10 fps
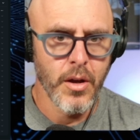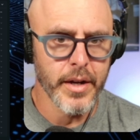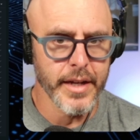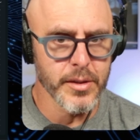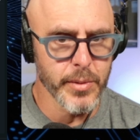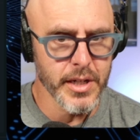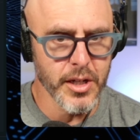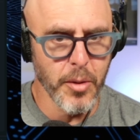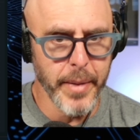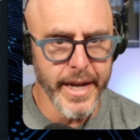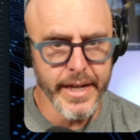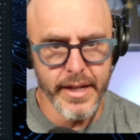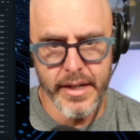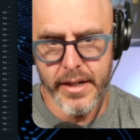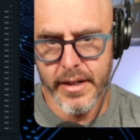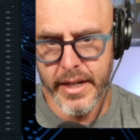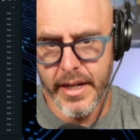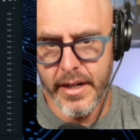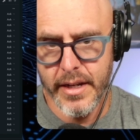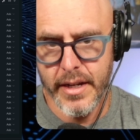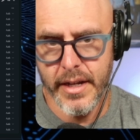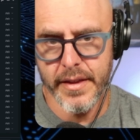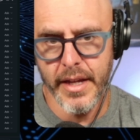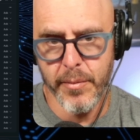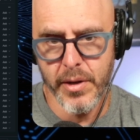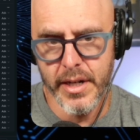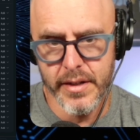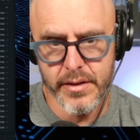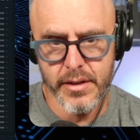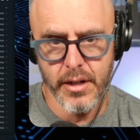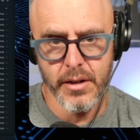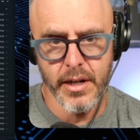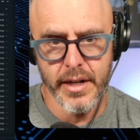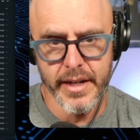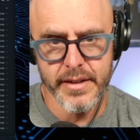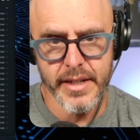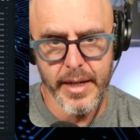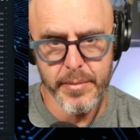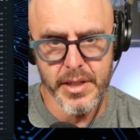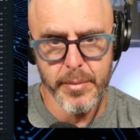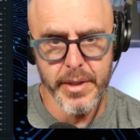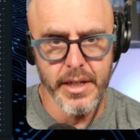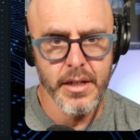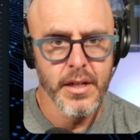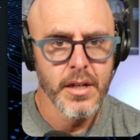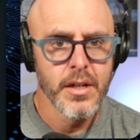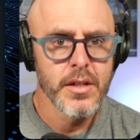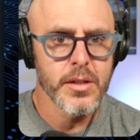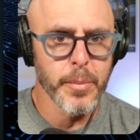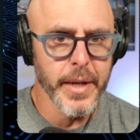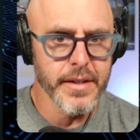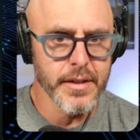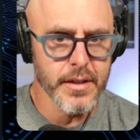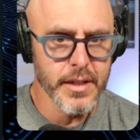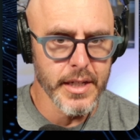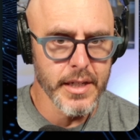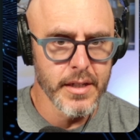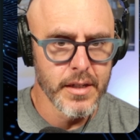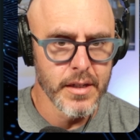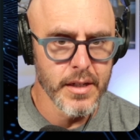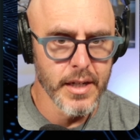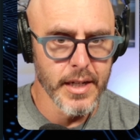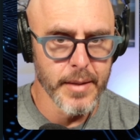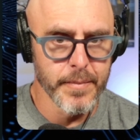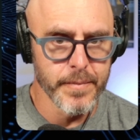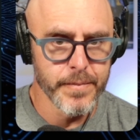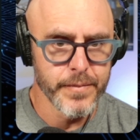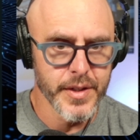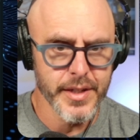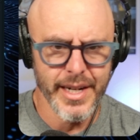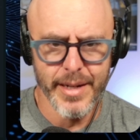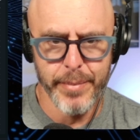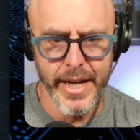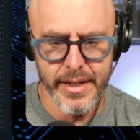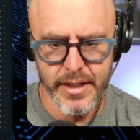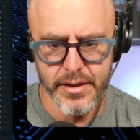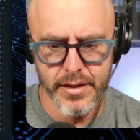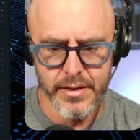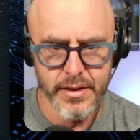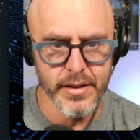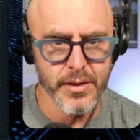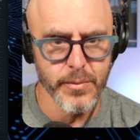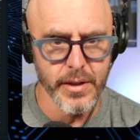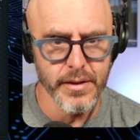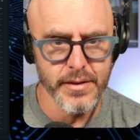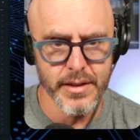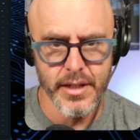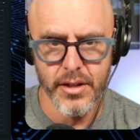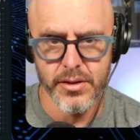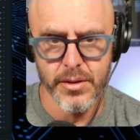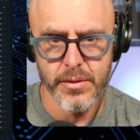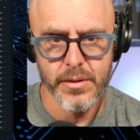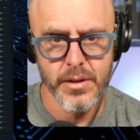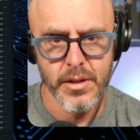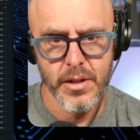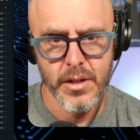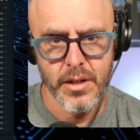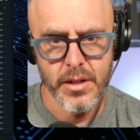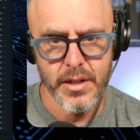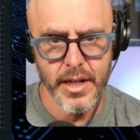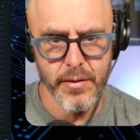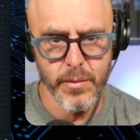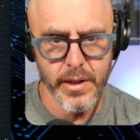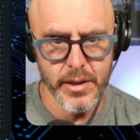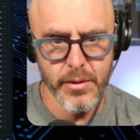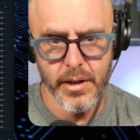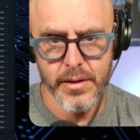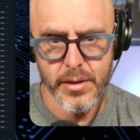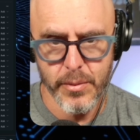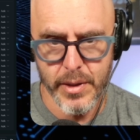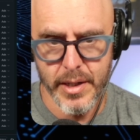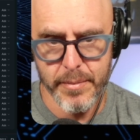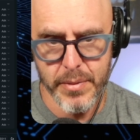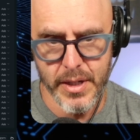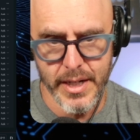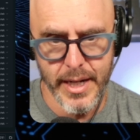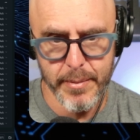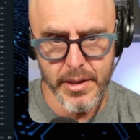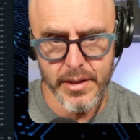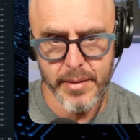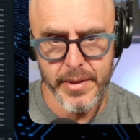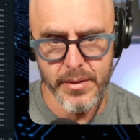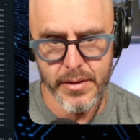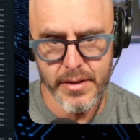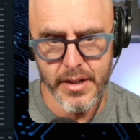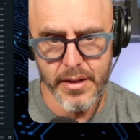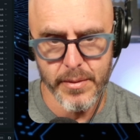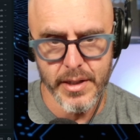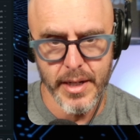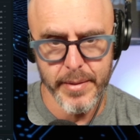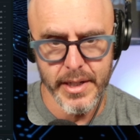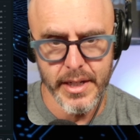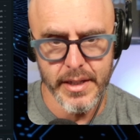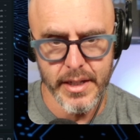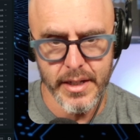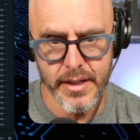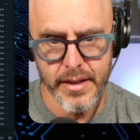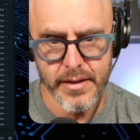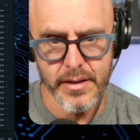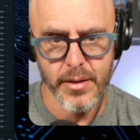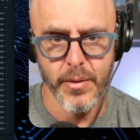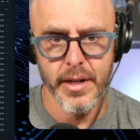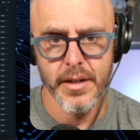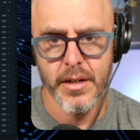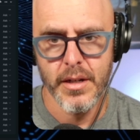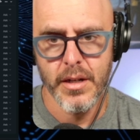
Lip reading: Okay, so we're going to go back in here again, and then we're going to install our next MCP. So basically, you just got to pay attention to these squigglies. It tells you kind of where you are. So we're going to put a comma because it means there's another one coming, and then this is the one